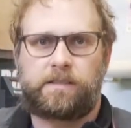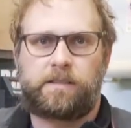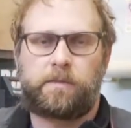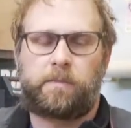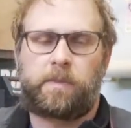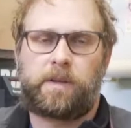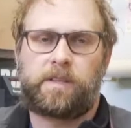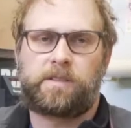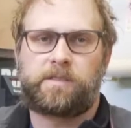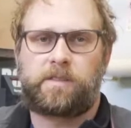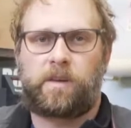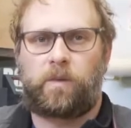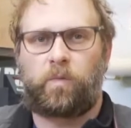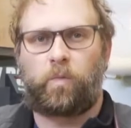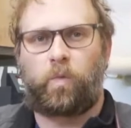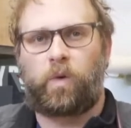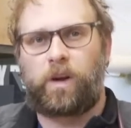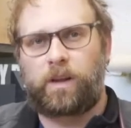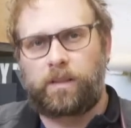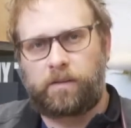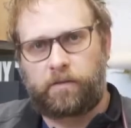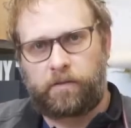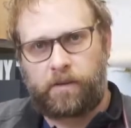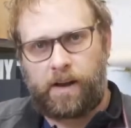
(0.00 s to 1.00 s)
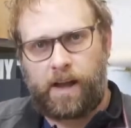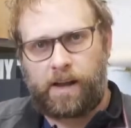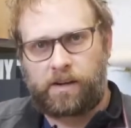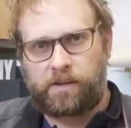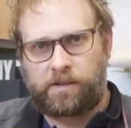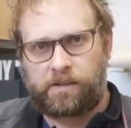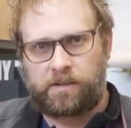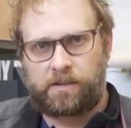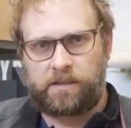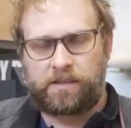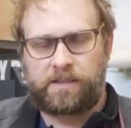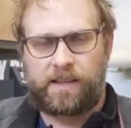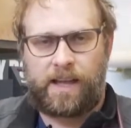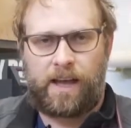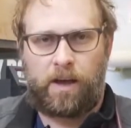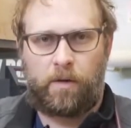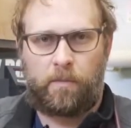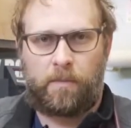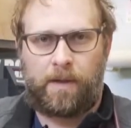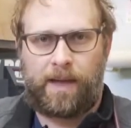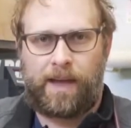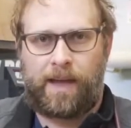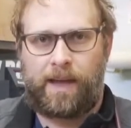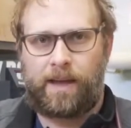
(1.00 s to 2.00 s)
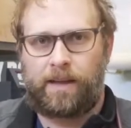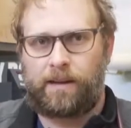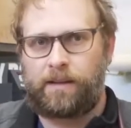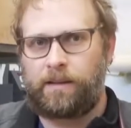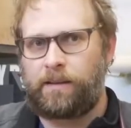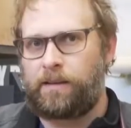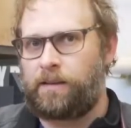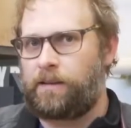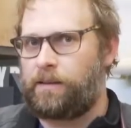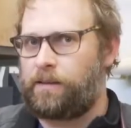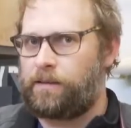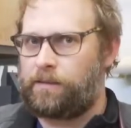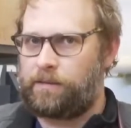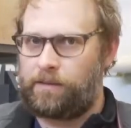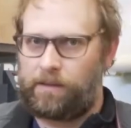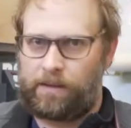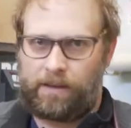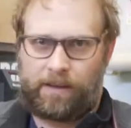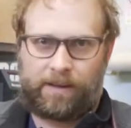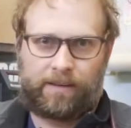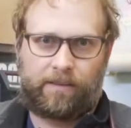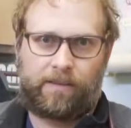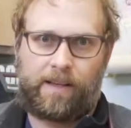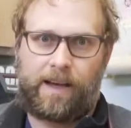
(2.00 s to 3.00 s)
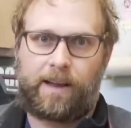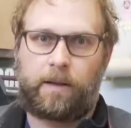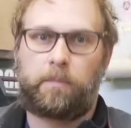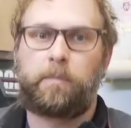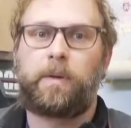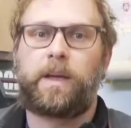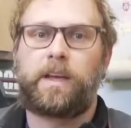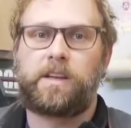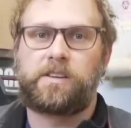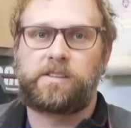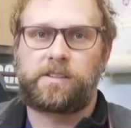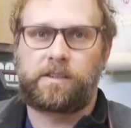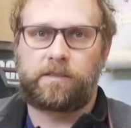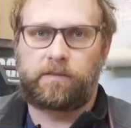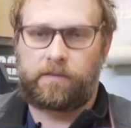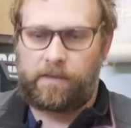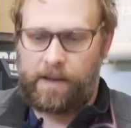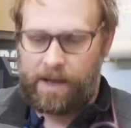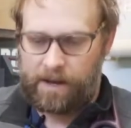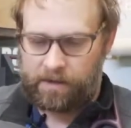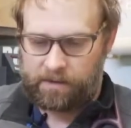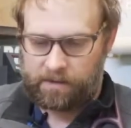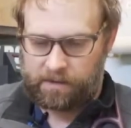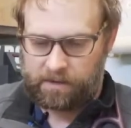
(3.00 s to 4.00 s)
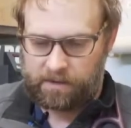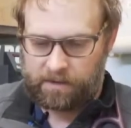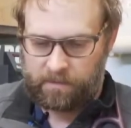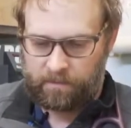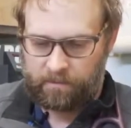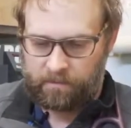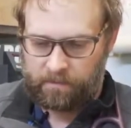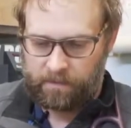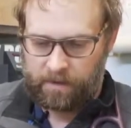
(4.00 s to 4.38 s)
depends on where the fracture is, how bad, and a lot of patient factors.